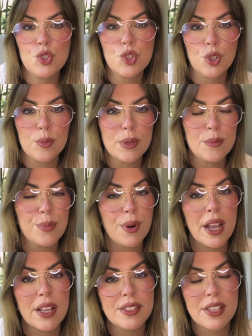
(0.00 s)
German
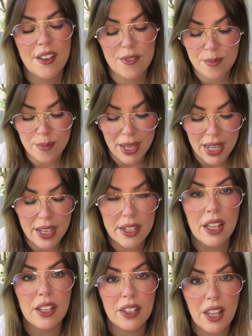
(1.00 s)
brands have
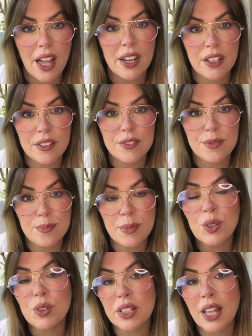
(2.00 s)
made a lot of
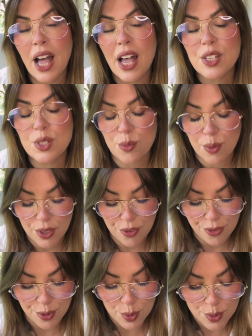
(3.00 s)
milk glass
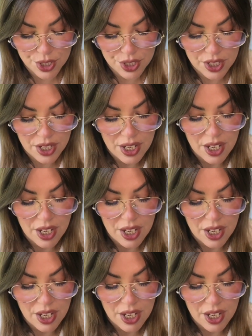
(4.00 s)
with fruit.